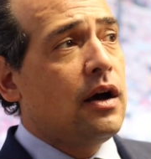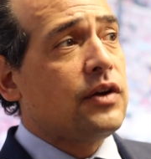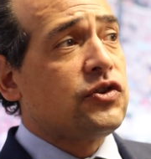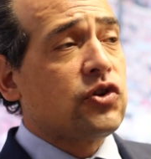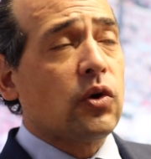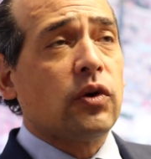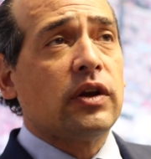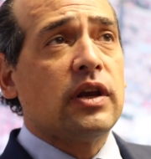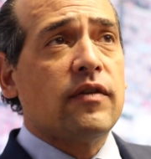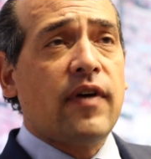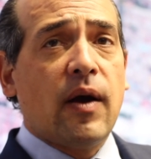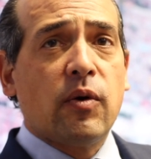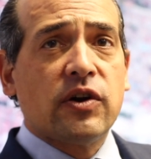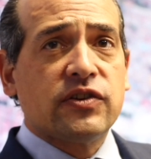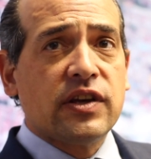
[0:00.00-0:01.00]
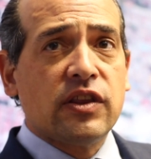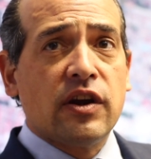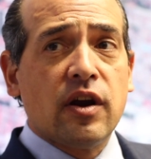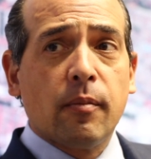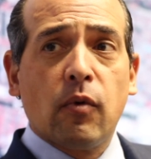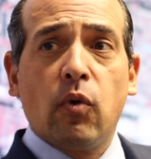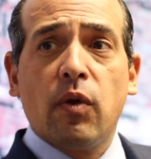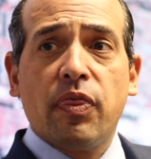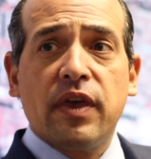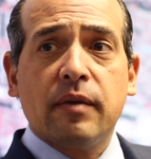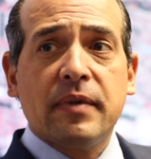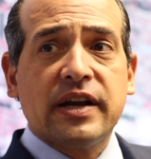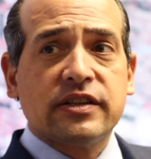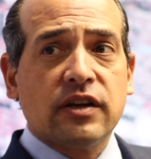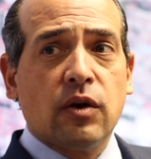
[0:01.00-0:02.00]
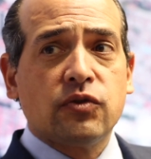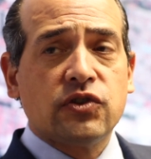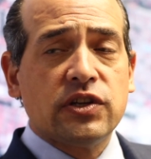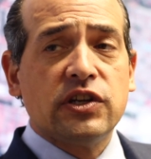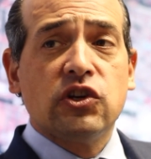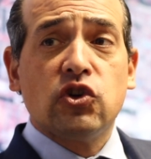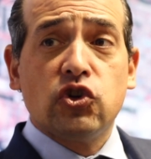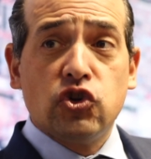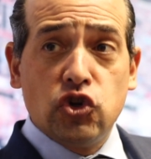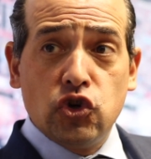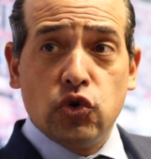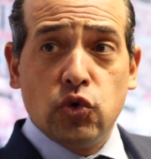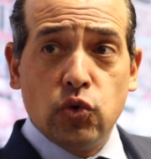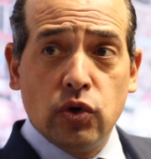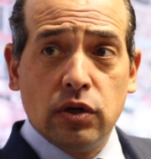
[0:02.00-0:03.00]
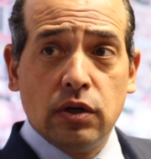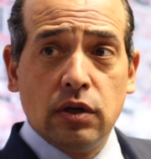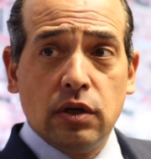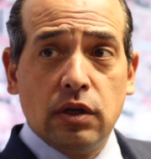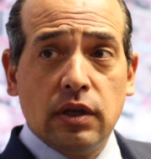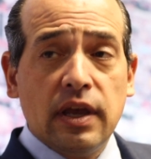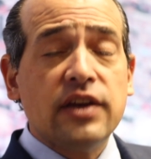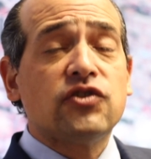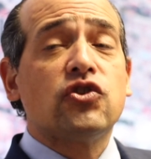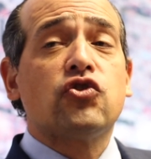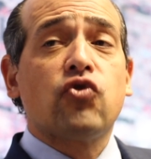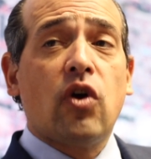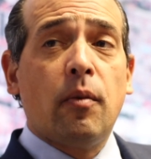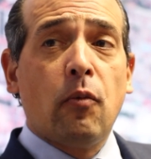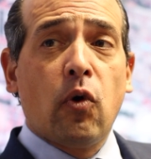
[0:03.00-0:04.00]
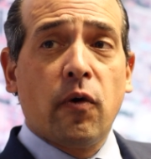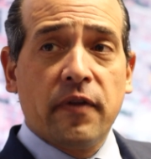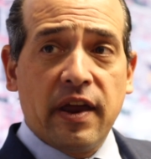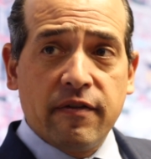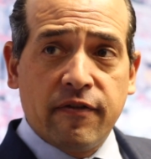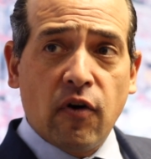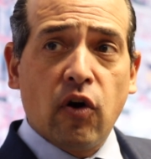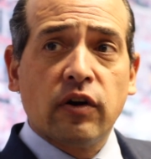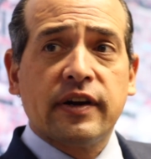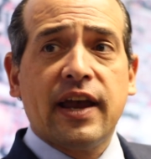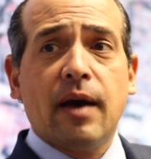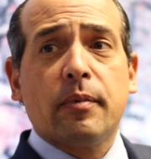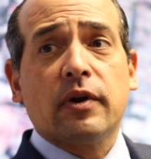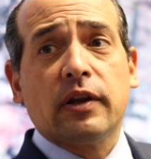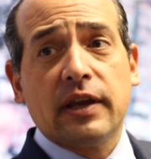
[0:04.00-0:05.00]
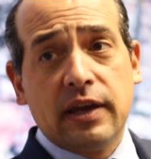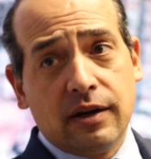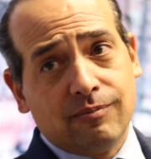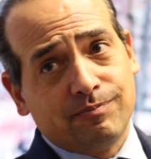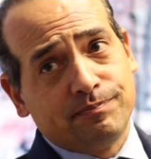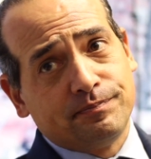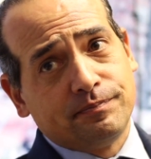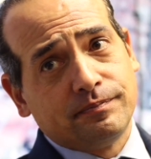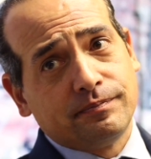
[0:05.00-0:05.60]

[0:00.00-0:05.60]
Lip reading: And certainly, if I were to say the number one thing Mexico City could do is to draw more of that foreign capital in.